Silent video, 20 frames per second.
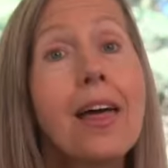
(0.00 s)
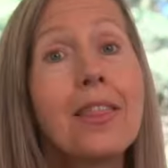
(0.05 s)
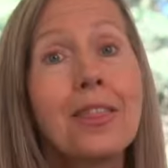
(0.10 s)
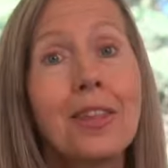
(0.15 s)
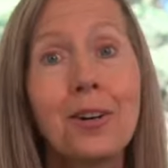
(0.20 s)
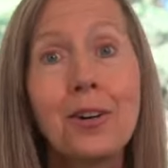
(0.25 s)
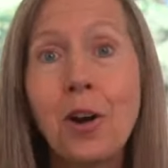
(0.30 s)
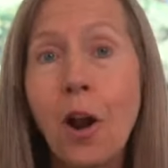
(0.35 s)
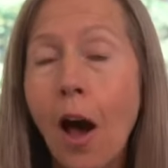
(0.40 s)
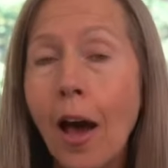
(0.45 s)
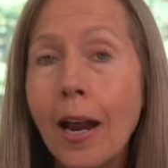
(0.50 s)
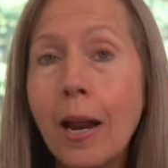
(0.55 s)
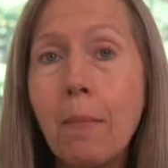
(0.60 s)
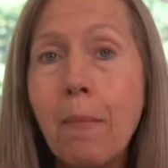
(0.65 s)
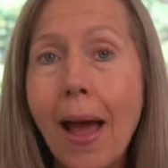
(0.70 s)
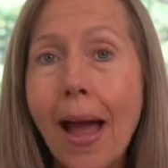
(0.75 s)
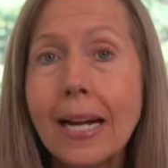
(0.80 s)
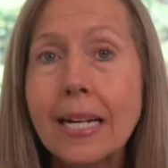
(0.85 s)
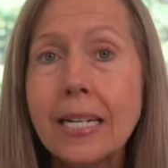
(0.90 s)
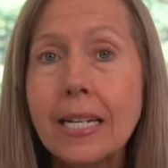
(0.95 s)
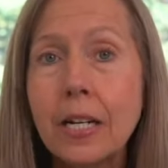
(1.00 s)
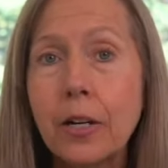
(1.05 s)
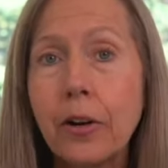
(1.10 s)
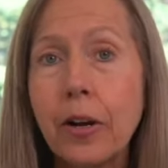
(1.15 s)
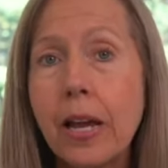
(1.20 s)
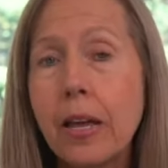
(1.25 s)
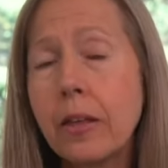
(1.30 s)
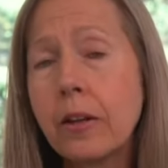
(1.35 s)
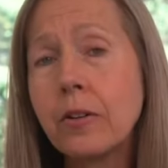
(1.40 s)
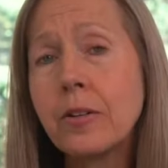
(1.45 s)
They're not a
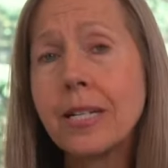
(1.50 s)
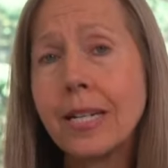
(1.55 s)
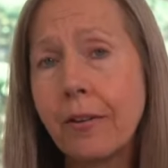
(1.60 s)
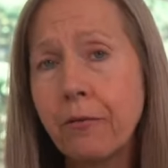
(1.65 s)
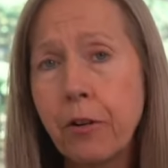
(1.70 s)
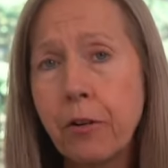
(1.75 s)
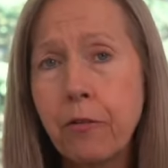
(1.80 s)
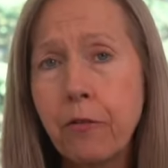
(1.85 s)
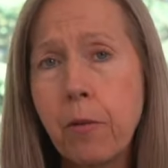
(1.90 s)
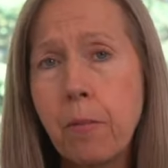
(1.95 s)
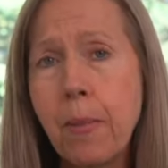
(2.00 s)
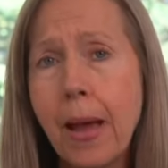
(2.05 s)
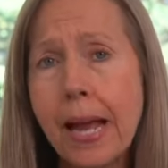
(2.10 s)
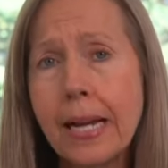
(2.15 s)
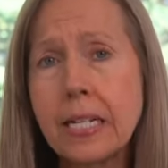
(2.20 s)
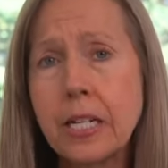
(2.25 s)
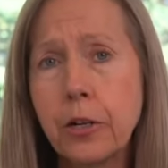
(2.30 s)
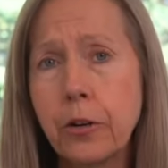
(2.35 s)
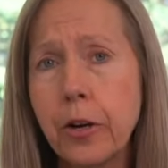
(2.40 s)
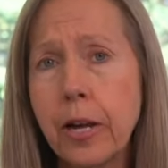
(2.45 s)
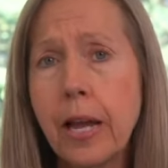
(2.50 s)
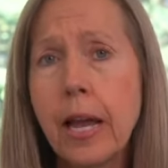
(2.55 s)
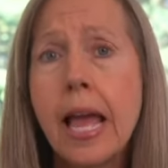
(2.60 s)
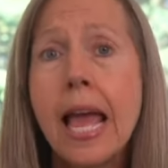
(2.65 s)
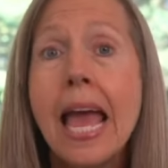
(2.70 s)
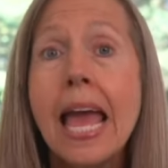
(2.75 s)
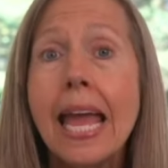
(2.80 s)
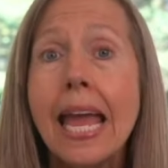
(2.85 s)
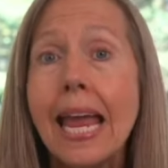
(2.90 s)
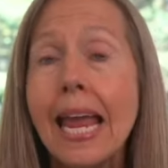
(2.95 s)
bacteria. They're different from bacteria
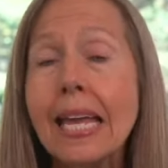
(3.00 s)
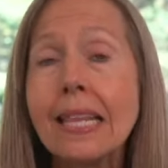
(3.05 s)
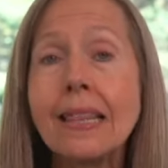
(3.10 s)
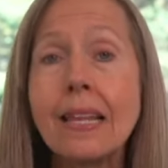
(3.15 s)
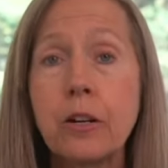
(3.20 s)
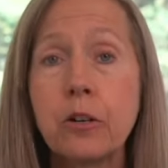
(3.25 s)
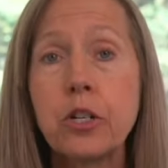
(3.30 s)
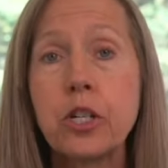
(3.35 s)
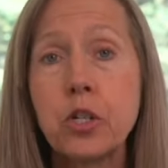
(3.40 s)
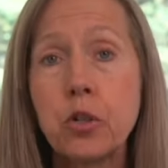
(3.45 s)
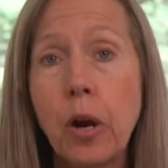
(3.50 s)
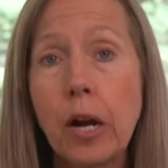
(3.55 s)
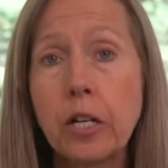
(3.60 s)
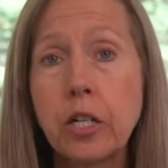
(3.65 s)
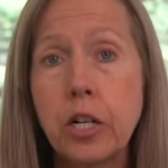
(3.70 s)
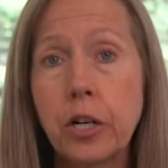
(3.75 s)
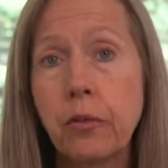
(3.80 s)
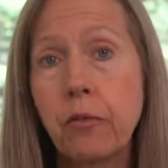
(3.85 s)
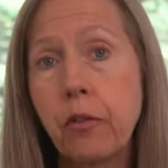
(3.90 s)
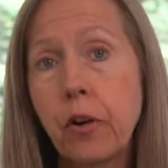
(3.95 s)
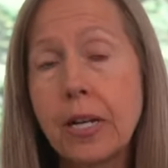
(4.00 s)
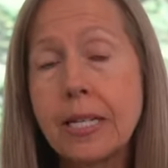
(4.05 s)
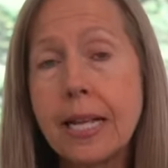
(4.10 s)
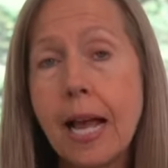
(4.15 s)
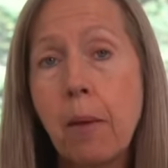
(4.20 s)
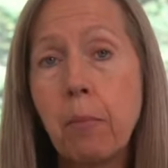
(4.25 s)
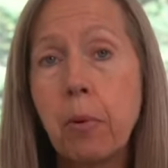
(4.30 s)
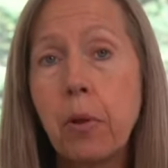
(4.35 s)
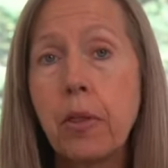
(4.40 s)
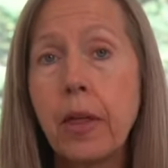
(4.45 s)
in their structure. For
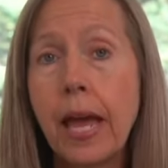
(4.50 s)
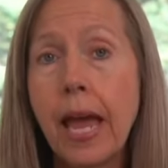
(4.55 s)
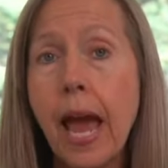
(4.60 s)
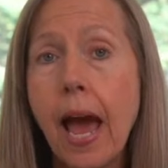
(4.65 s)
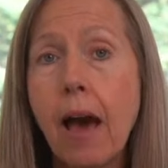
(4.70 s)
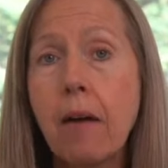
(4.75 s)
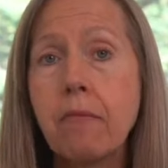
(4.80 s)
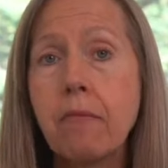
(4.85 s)
example, they're